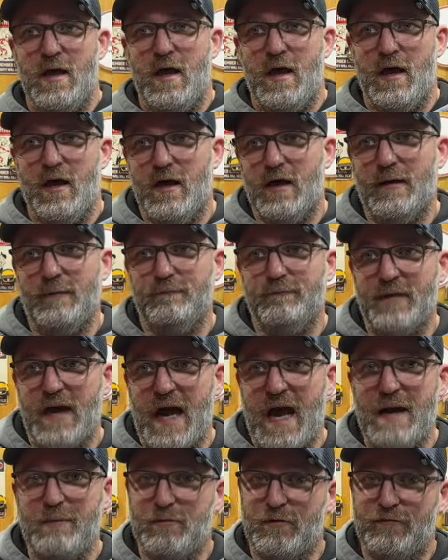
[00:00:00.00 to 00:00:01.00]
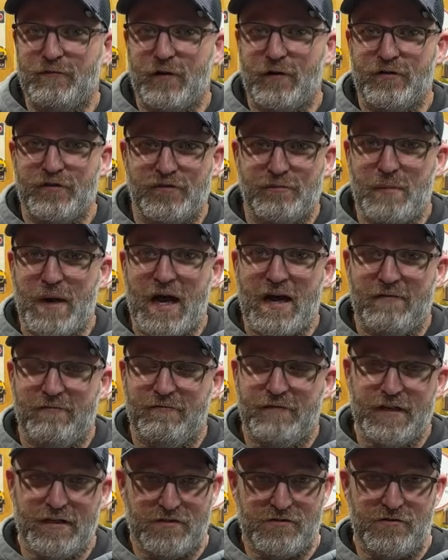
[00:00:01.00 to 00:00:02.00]
I prefer just buying
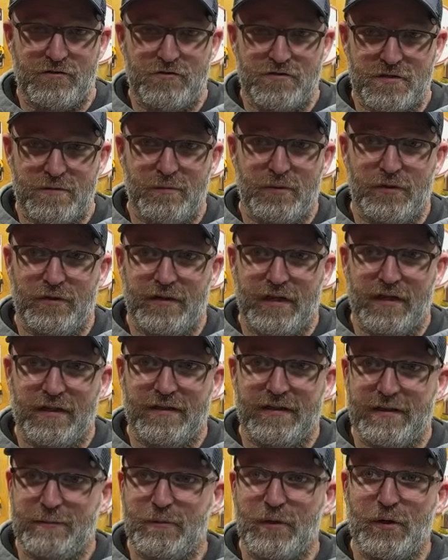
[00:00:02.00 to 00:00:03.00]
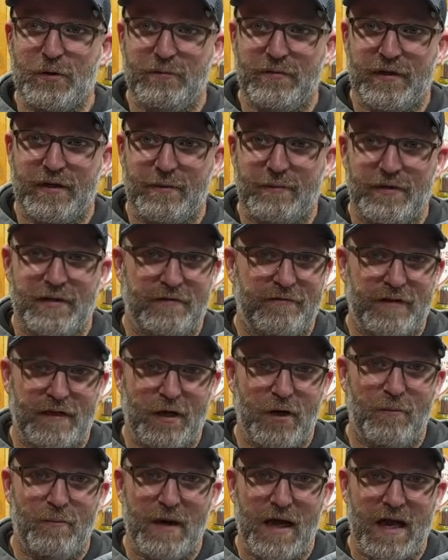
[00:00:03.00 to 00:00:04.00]
fixtures and putting LED bulbs in them. And then if they
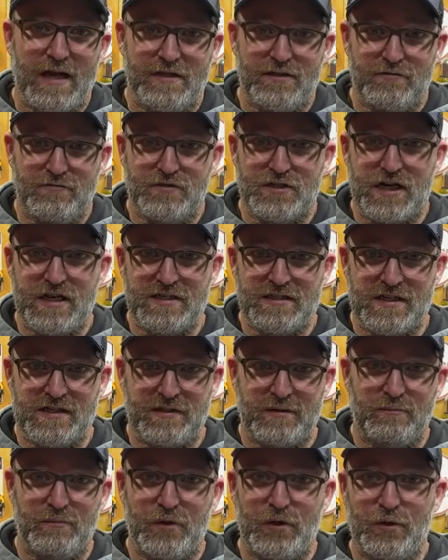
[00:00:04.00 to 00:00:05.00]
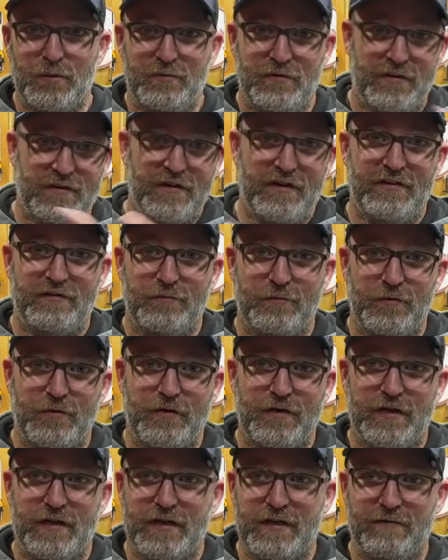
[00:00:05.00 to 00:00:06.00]
go bad, you can change out the bulbs in this
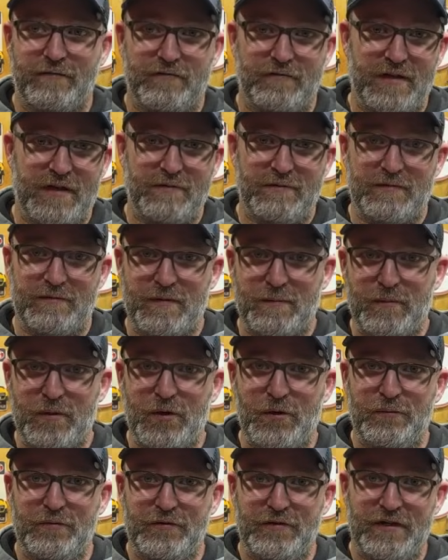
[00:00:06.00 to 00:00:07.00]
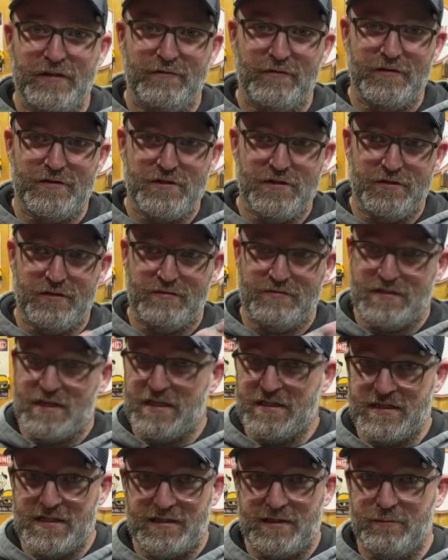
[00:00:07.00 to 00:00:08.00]
one. And even if the bulbs are different, you can
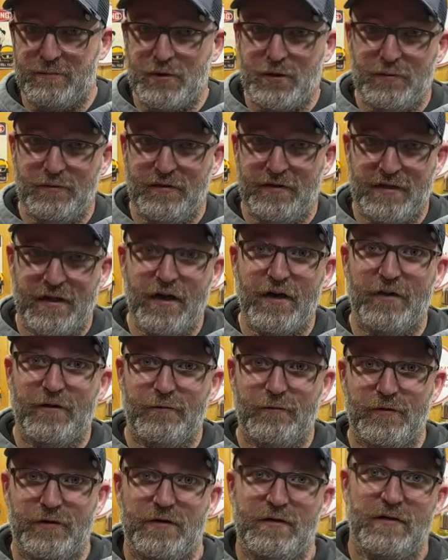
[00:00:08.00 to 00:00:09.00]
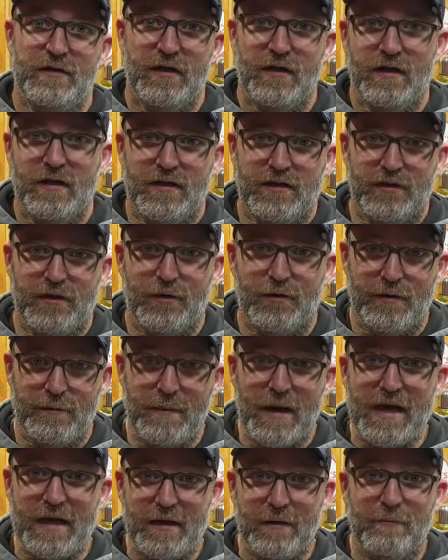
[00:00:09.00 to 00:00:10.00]
change out the bulbs in the other one, and
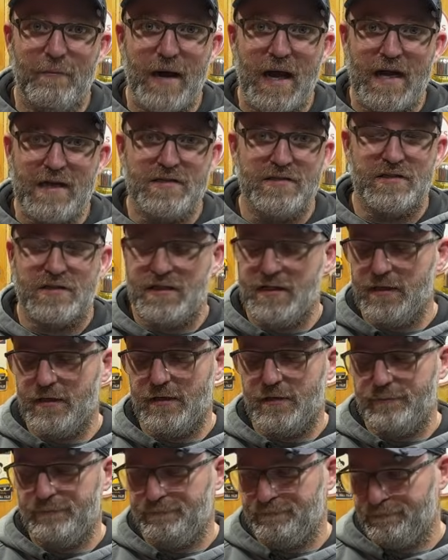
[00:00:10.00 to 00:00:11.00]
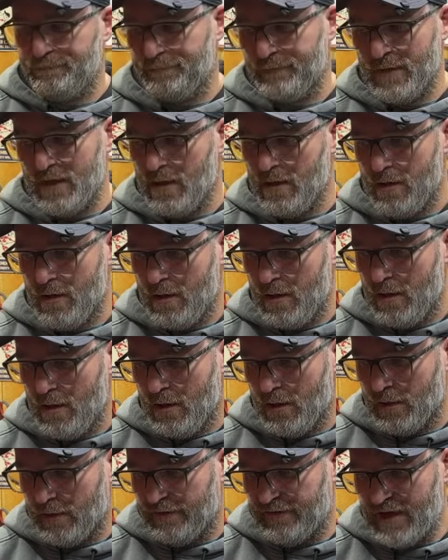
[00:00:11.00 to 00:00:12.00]
make them match again.
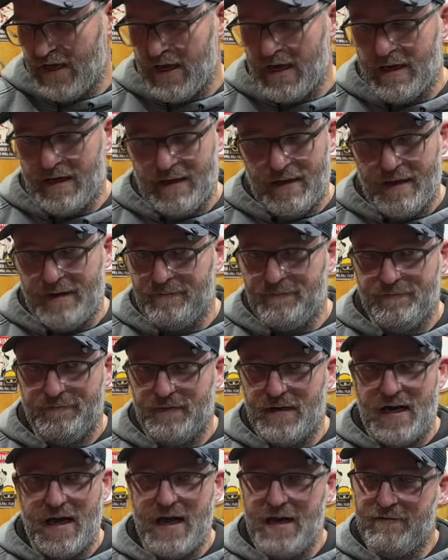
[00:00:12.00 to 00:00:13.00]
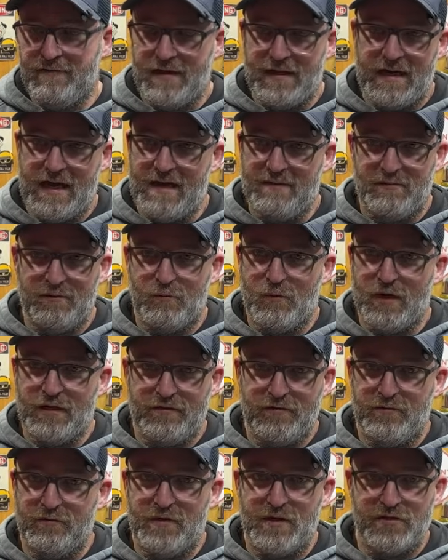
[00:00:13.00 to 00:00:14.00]
Because I have that happen way
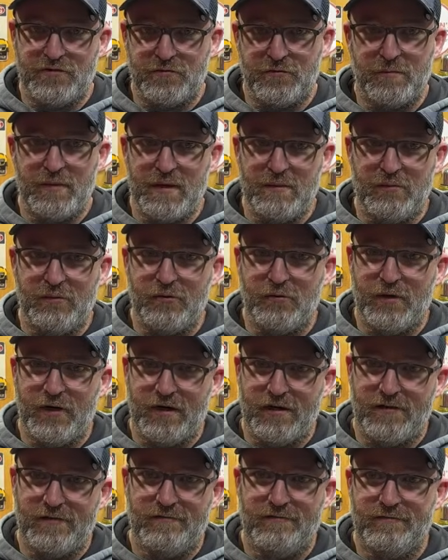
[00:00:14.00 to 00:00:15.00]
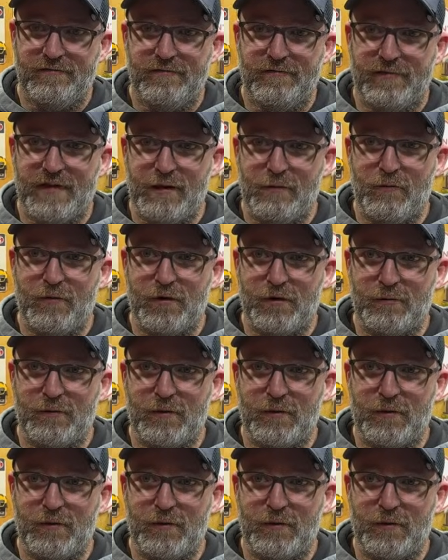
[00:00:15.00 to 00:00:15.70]
too much with people where they want to